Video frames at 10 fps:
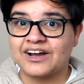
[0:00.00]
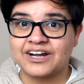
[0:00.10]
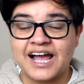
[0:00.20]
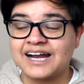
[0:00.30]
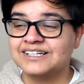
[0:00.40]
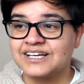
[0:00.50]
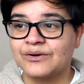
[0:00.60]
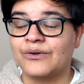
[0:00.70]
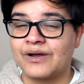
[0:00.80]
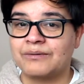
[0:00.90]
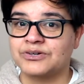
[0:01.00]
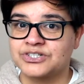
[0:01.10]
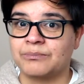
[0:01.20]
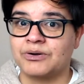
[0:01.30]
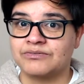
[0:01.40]
can't tell you how much
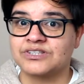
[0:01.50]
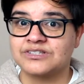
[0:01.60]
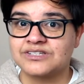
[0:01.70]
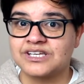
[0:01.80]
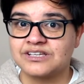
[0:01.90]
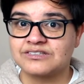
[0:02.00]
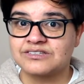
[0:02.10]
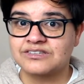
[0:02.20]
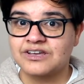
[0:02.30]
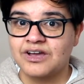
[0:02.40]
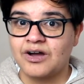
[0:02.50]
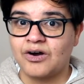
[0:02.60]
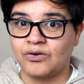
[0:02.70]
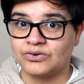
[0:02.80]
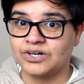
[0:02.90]
I'm loving the scenes
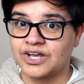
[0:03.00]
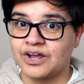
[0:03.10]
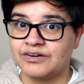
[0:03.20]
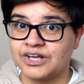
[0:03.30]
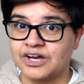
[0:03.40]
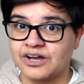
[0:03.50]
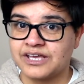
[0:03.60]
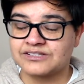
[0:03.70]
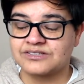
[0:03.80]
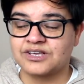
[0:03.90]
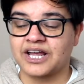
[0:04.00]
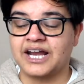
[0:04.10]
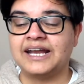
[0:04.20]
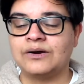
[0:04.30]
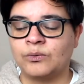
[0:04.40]
on Laconia. It's like a
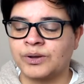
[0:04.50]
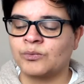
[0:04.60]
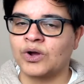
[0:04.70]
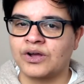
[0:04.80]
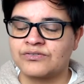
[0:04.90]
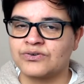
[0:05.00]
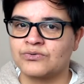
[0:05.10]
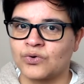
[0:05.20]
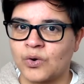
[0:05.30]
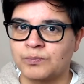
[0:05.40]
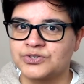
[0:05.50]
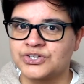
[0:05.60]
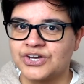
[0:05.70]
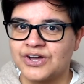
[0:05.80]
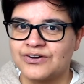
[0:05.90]
little bit why I feel robbed
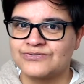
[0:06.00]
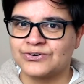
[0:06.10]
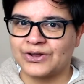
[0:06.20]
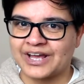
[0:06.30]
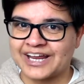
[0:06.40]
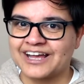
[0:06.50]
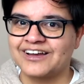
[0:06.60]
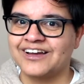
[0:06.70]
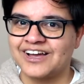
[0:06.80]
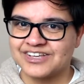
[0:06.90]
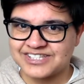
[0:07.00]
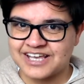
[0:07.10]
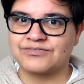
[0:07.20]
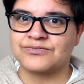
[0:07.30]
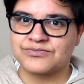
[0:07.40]
for like a
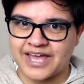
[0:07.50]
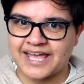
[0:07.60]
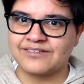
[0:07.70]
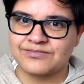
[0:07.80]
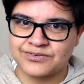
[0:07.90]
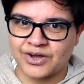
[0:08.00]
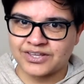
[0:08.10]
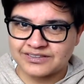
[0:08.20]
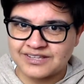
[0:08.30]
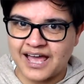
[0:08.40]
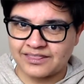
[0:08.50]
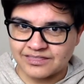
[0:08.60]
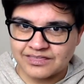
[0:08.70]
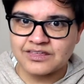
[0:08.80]
7th, 8th, 9th, 10th